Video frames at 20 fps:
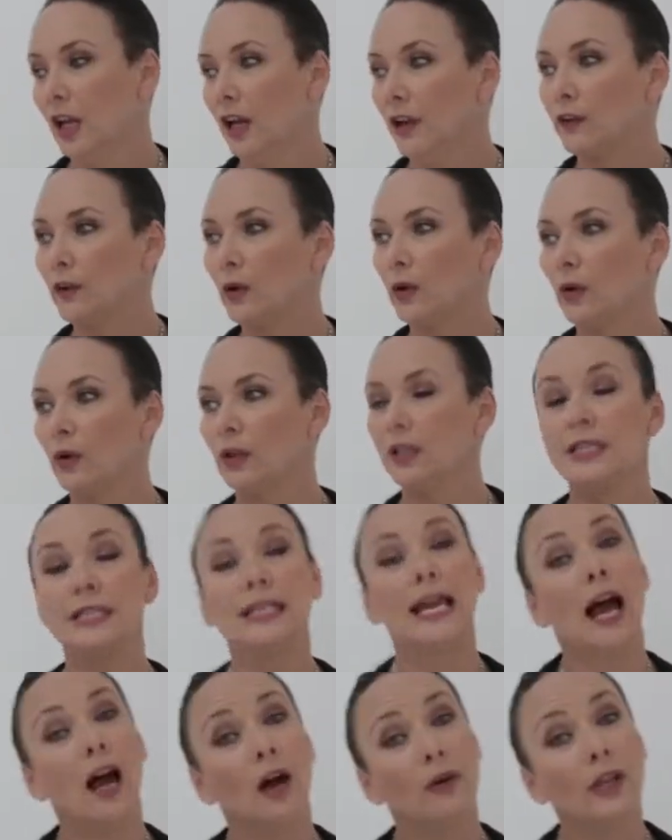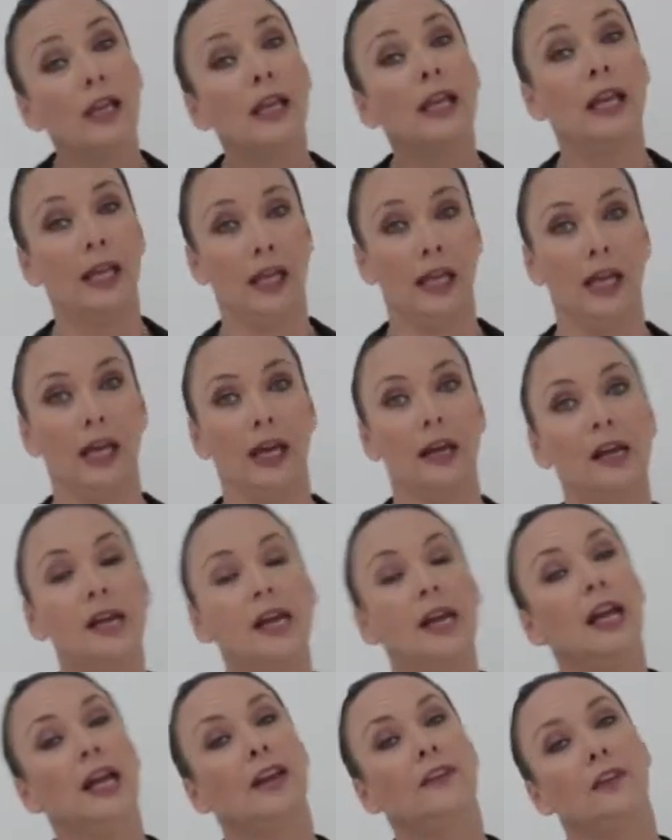So downy hair,
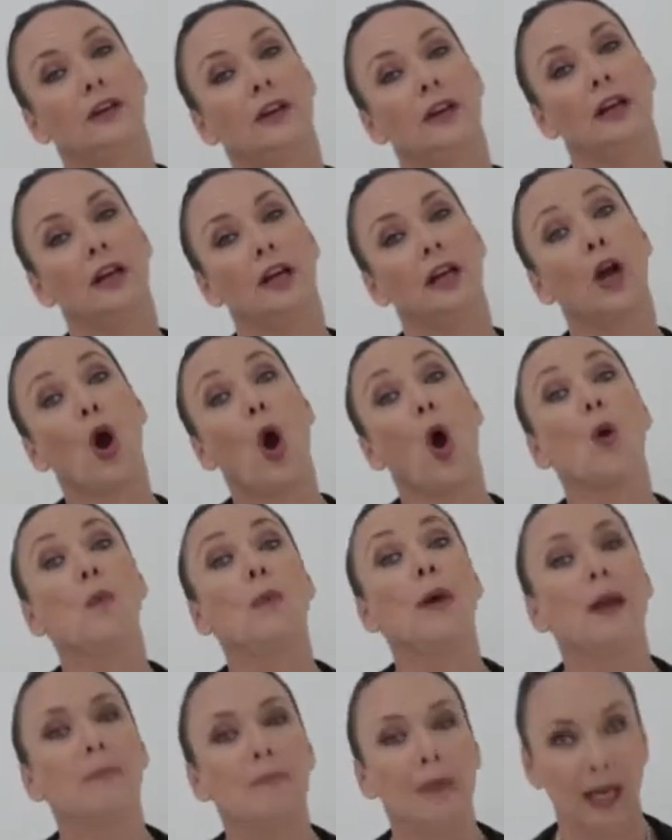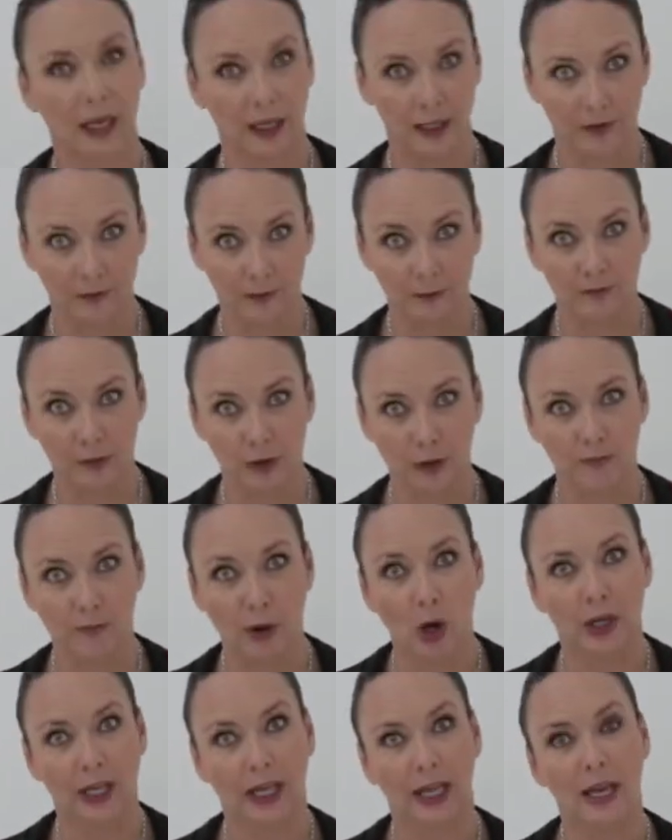it's a coping mechanism for the
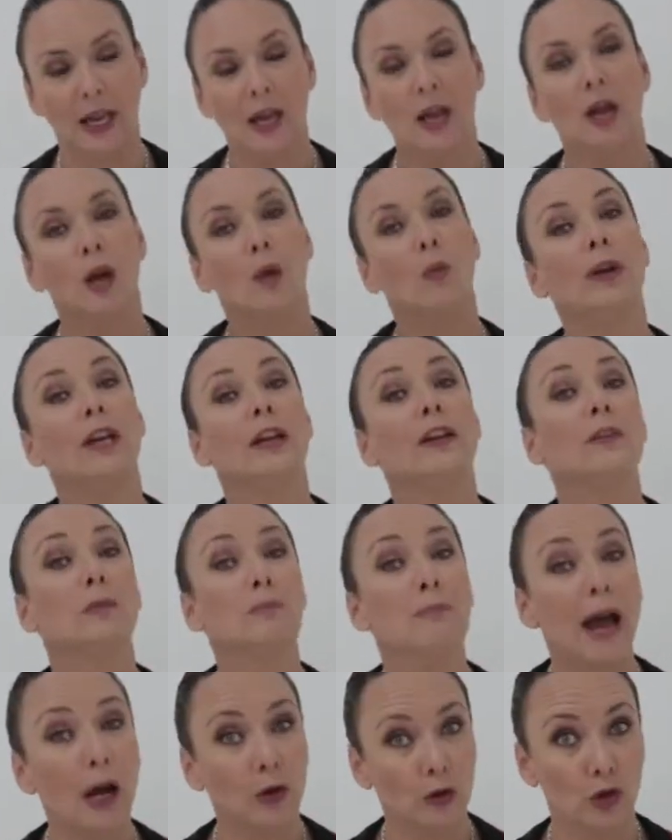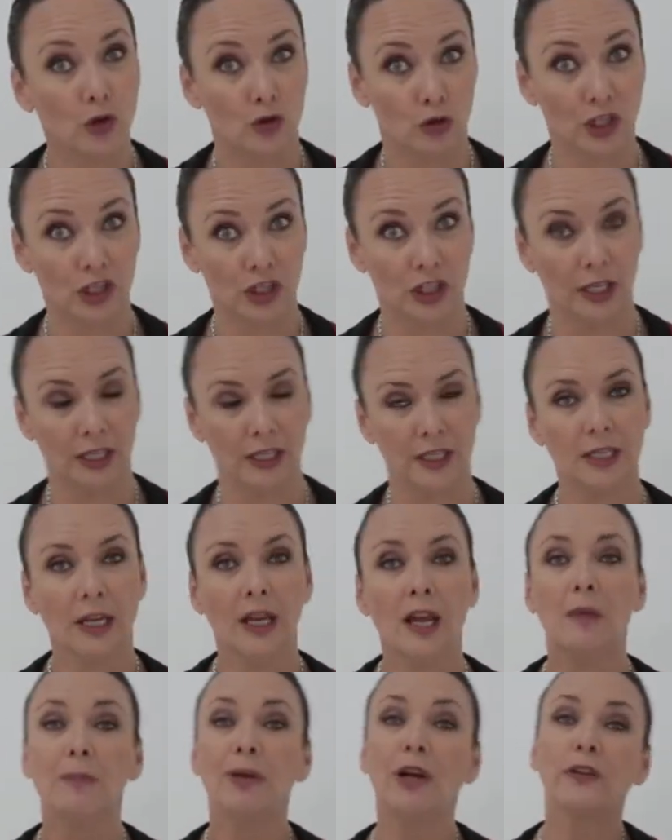body when it is
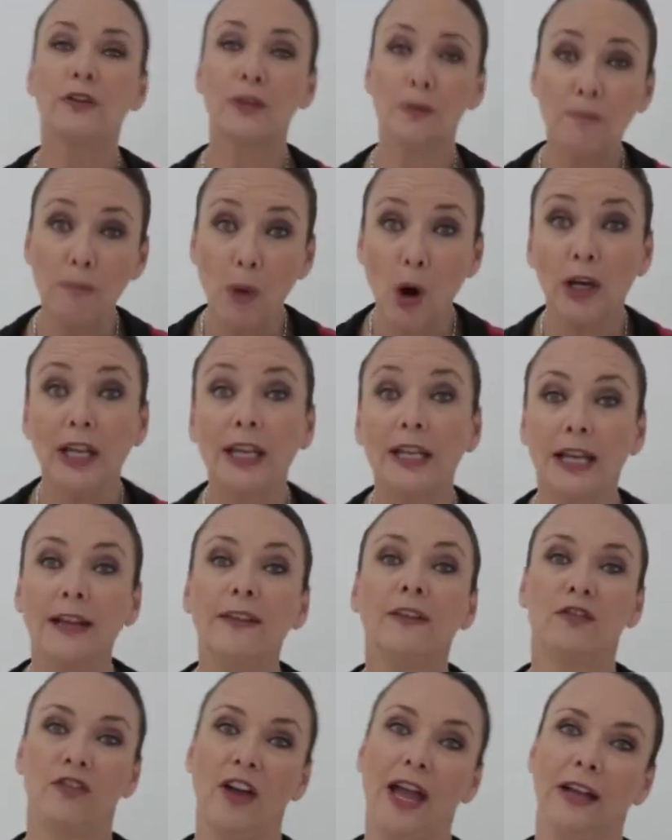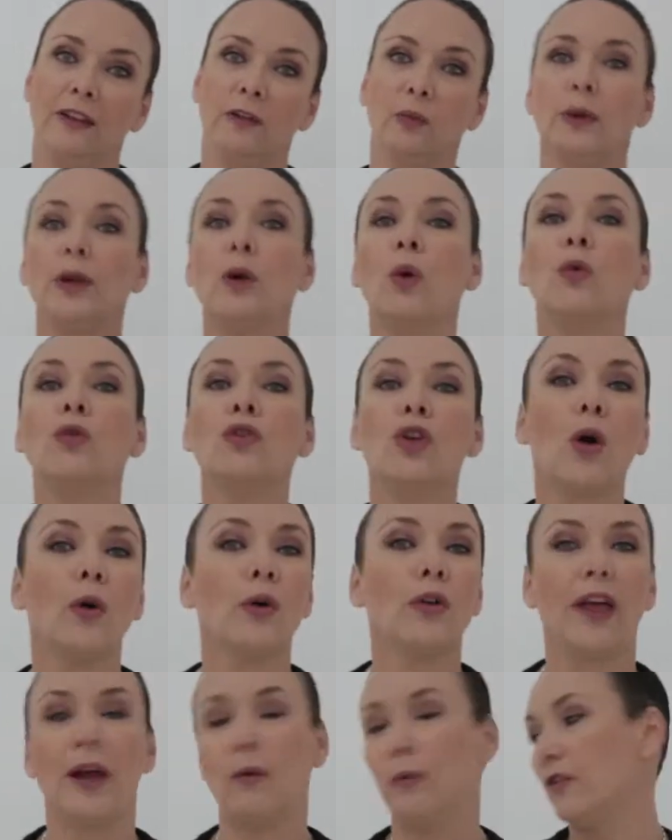malnutritioned, because the body needs fats. We all know
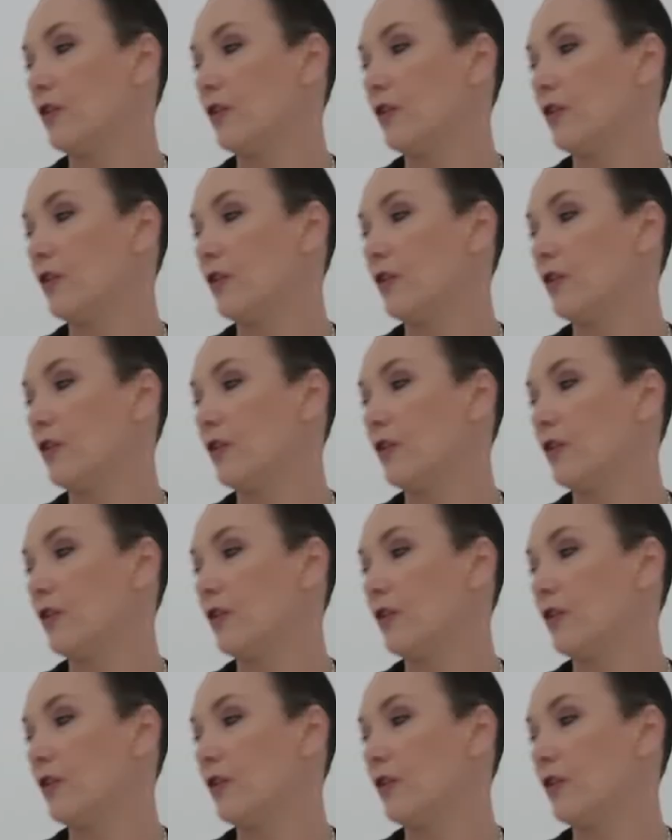that.